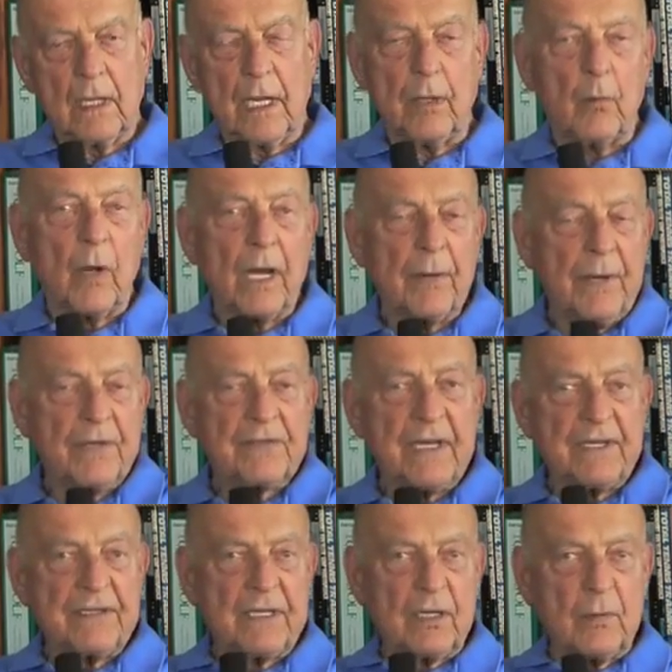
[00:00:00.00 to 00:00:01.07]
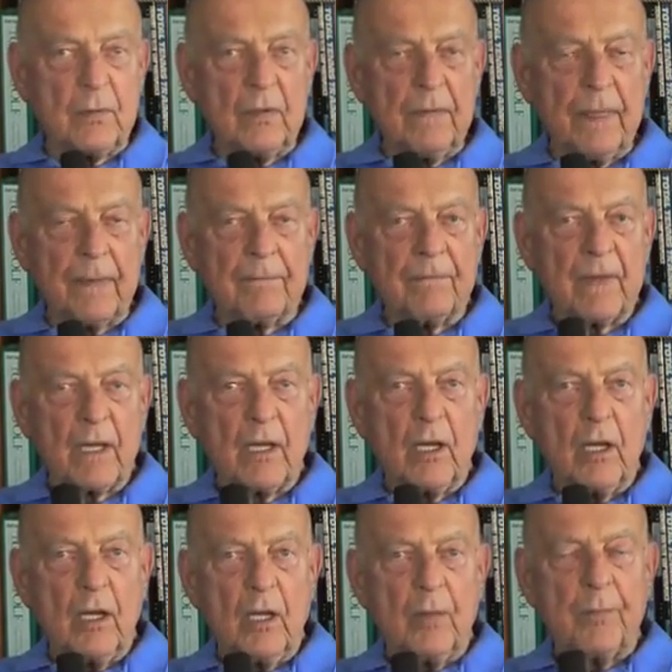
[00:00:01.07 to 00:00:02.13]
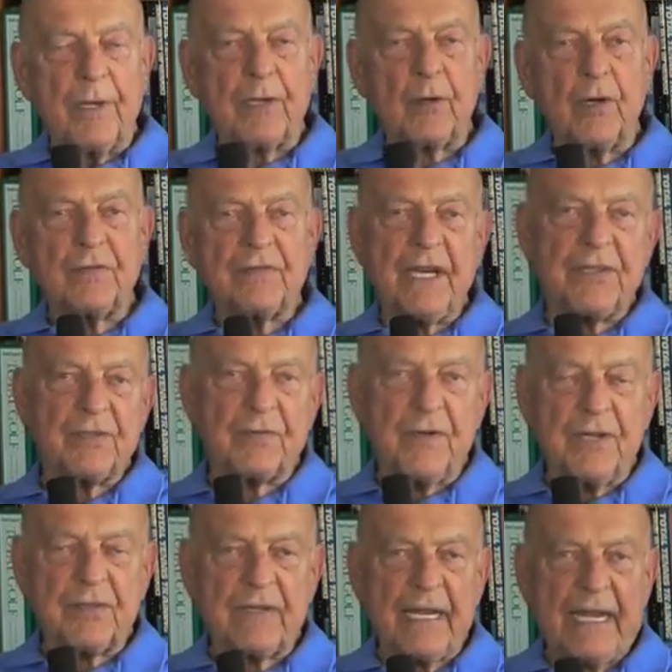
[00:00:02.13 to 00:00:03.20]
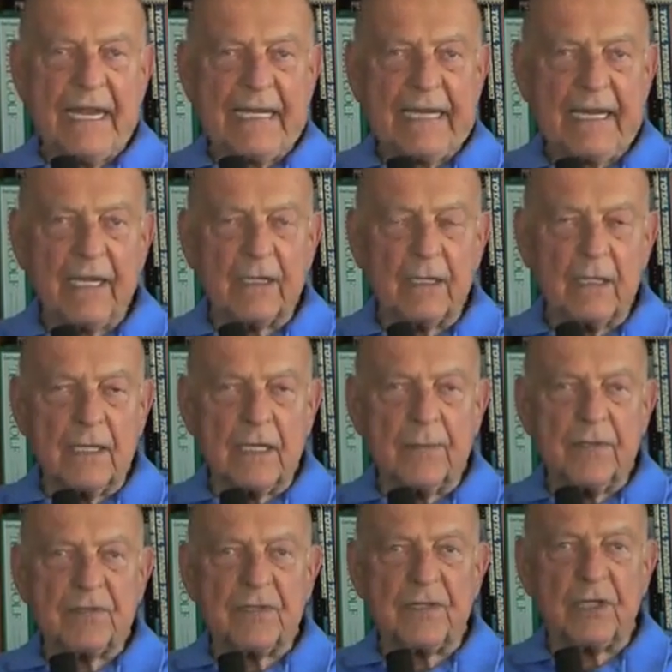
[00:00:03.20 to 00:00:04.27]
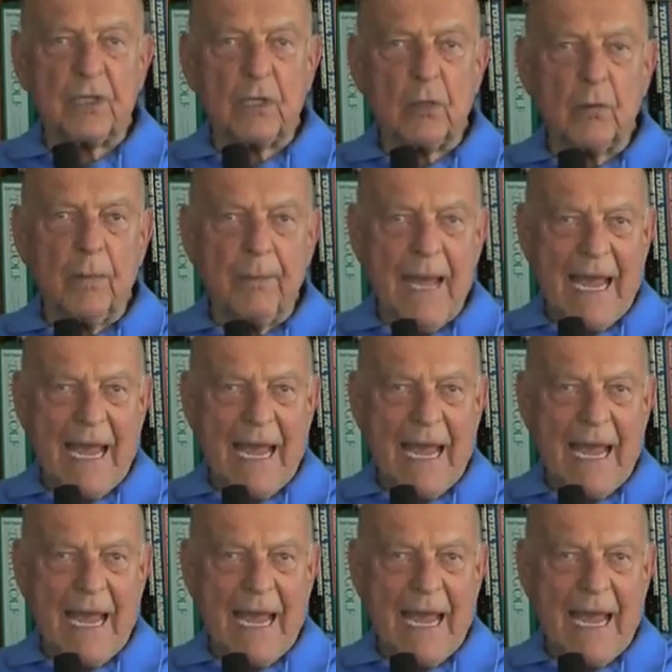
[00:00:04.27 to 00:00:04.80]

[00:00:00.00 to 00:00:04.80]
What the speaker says: And why do I say terrible? Because they stretch the heck out of the ligaments in your lower